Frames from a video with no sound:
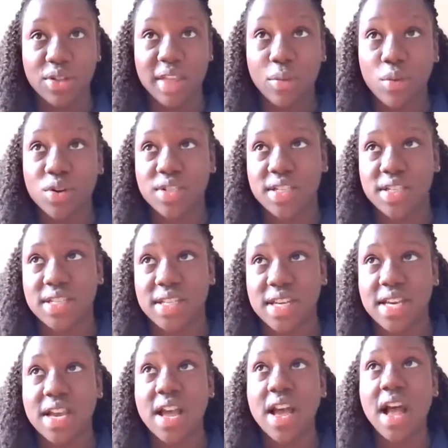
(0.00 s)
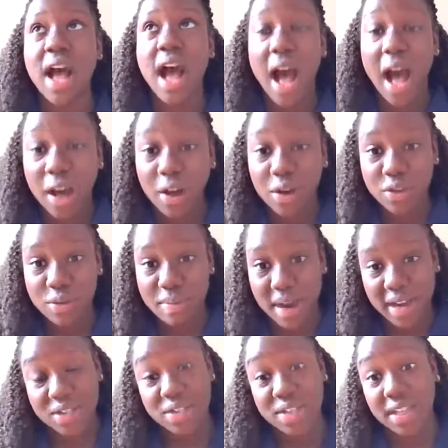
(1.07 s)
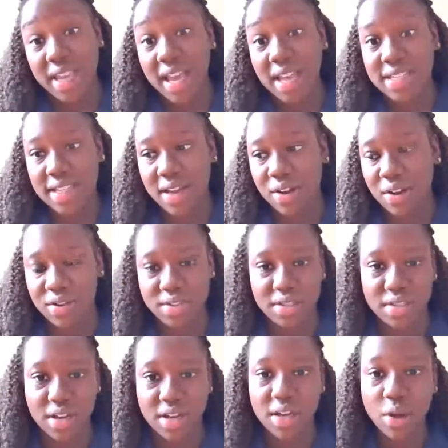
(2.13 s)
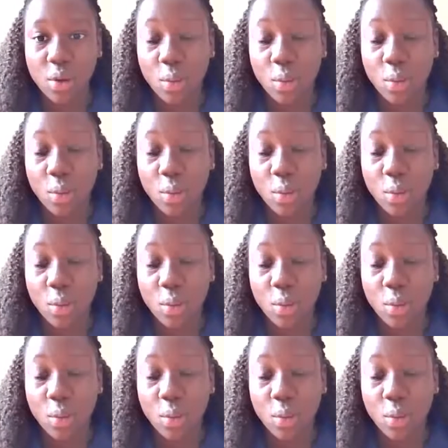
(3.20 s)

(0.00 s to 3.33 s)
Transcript: They want to see how you manage to get to that answer,